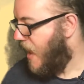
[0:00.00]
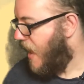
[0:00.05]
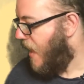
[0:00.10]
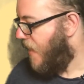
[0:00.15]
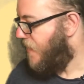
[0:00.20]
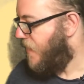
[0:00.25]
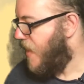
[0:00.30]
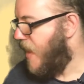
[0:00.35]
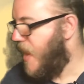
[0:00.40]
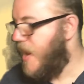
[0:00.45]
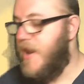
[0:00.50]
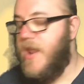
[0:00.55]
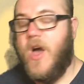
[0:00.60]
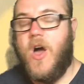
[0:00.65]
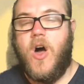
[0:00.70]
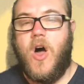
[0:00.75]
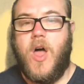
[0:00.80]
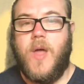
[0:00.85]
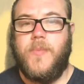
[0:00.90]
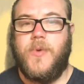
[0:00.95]
and then
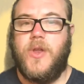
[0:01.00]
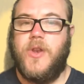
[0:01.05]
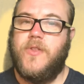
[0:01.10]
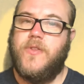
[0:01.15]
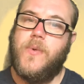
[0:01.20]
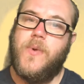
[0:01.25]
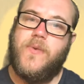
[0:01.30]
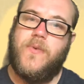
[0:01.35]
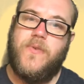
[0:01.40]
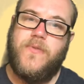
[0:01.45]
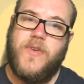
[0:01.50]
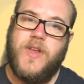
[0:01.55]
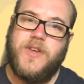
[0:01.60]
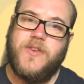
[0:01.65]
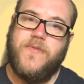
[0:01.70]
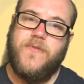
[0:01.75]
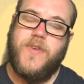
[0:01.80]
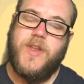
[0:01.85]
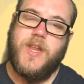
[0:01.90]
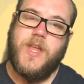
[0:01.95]
I'm going to do a
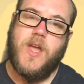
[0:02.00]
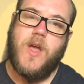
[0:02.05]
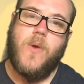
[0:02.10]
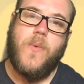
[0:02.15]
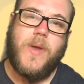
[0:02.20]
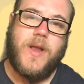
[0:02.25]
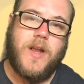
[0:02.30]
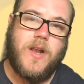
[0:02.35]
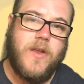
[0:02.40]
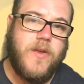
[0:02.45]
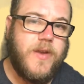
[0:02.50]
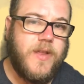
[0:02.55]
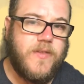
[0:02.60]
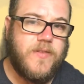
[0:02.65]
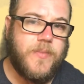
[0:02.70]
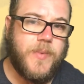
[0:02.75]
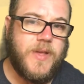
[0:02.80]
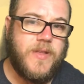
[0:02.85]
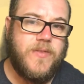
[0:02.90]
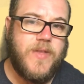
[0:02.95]
revision video including
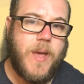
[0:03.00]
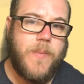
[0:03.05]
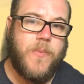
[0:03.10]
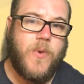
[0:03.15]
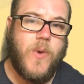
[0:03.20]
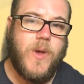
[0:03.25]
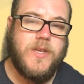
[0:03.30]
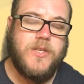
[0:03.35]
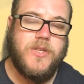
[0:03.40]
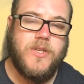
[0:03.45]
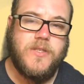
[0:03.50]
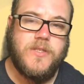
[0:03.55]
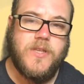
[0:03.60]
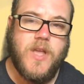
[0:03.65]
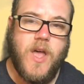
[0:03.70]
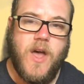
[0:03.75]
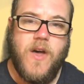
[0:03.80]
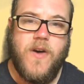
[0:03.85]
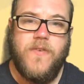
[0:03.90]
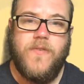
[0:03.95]
some exam questions
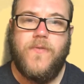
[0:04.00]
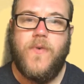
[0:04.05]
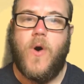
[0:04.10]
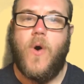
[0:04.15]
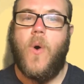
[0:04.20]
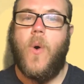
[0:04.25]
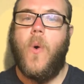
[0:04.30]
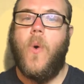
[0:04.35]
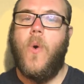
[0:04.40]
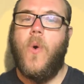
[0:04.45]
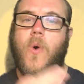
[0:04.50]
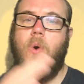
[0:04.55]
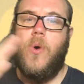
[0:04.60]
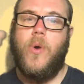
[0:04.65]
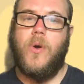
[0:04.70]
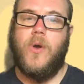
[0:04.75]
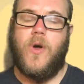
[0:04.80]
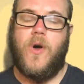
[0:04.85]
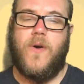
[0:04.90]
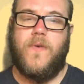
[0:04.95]
for
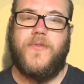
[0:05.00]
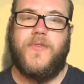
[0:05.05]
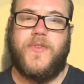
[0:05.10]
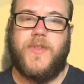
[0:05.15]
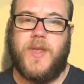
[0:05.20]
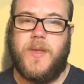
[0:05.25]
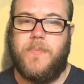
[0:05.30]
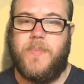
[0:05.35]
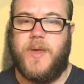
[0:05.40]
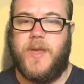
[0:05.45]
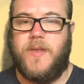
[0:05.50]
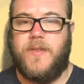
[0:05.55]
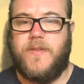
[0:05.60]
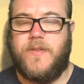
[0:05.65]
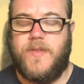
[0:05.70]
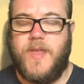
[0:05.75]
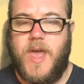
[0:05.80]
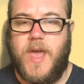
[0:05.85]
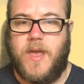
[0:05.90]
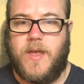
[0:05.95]
all of
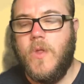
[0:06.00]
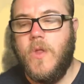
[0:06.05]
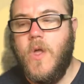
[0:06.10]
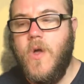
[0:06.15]
CP6.